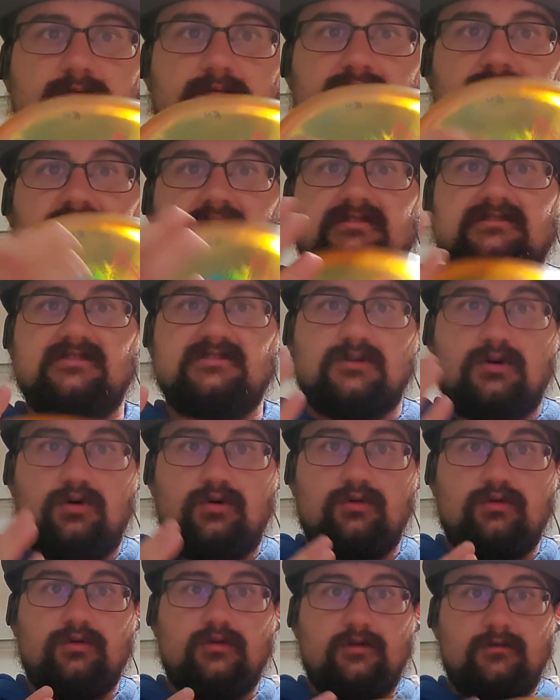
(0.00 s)
because it's
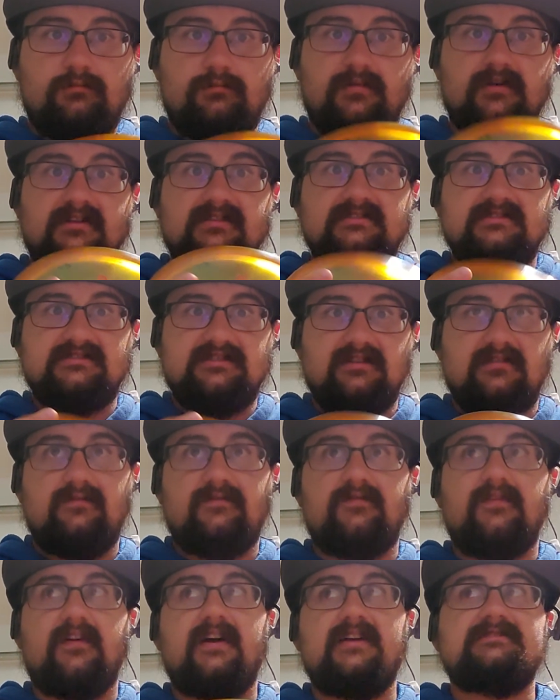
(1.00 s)
older, but it still
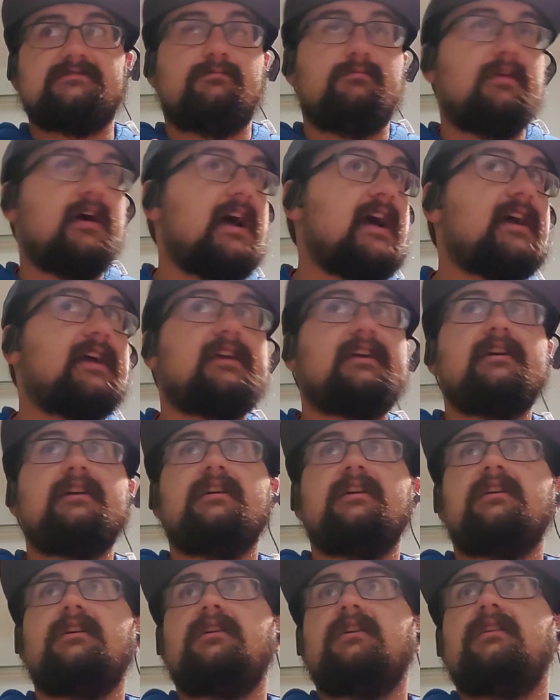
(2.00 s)
fights back.
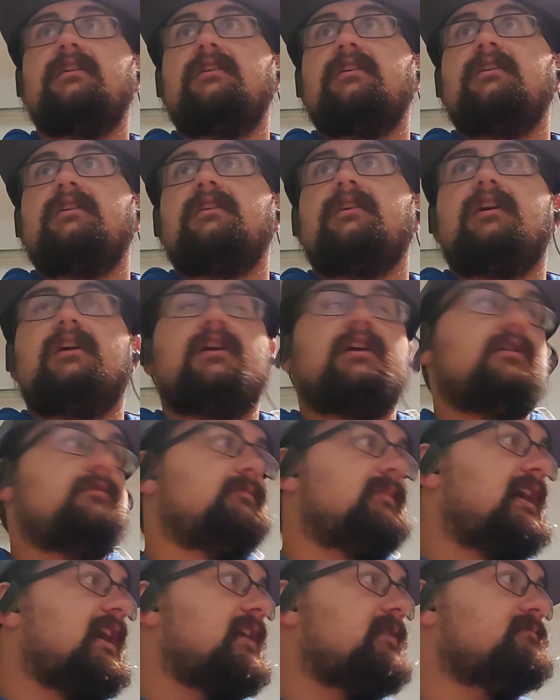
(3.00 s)

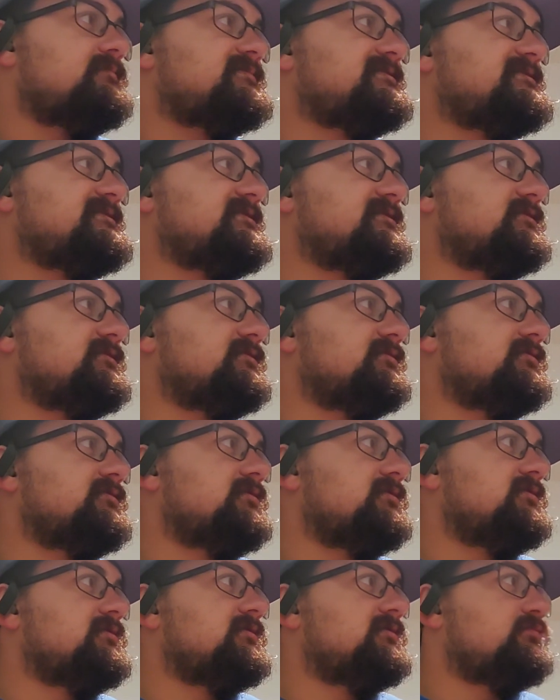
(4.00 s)
I'm still
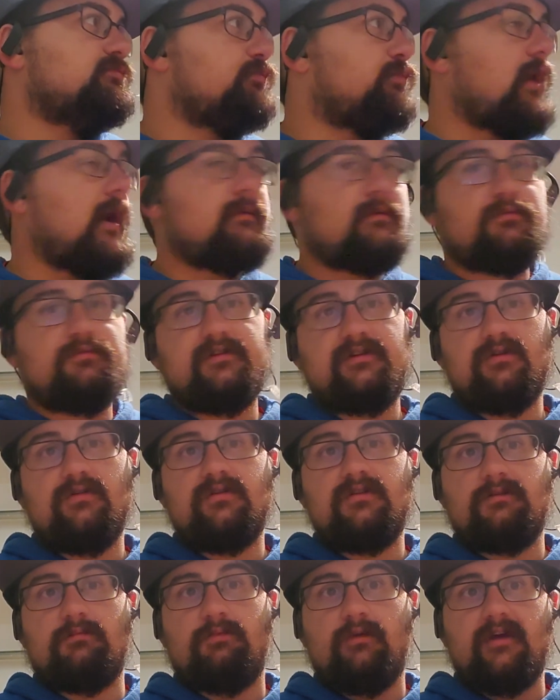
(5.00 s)
probably
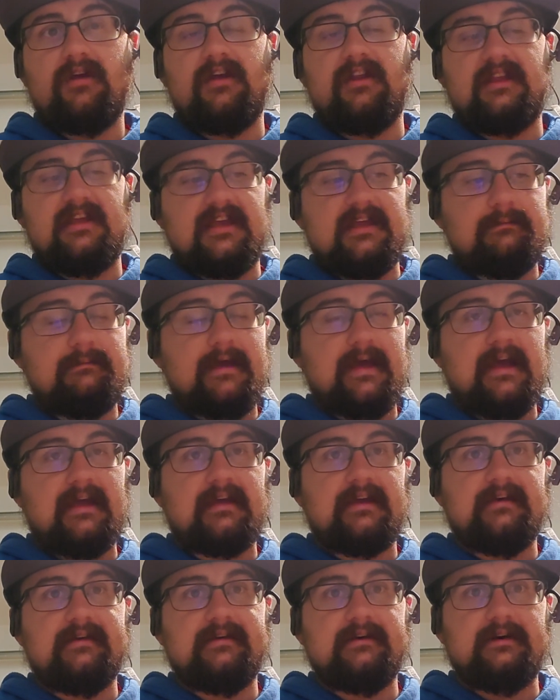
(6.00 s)
going to bring an Emac
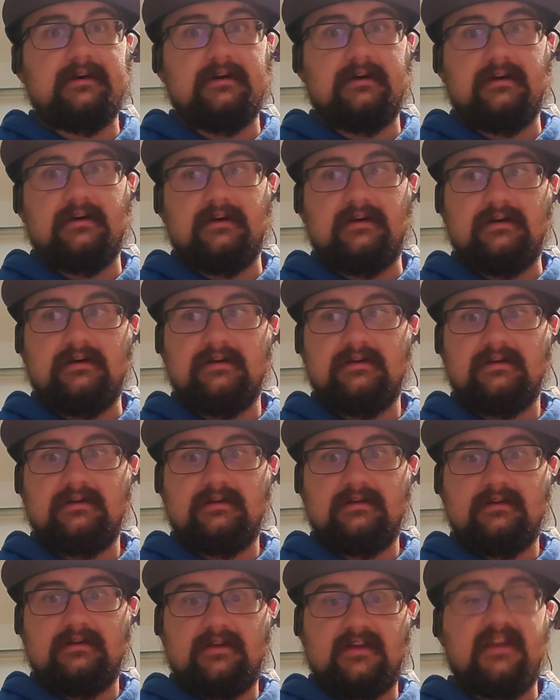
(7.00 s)

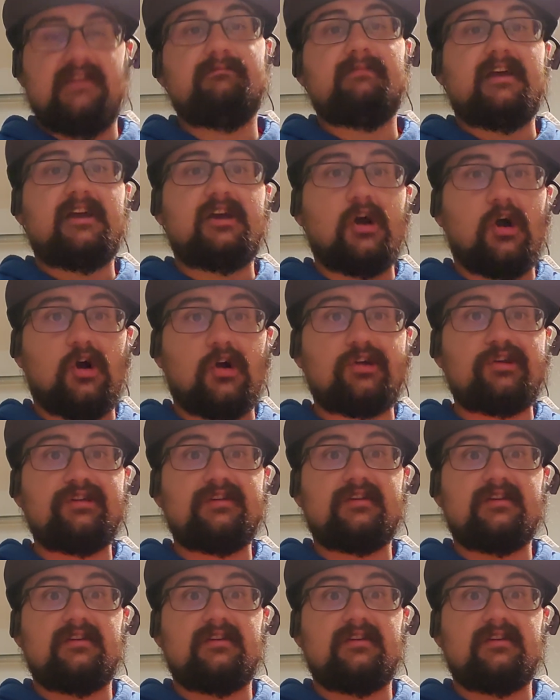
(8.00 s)
in my cart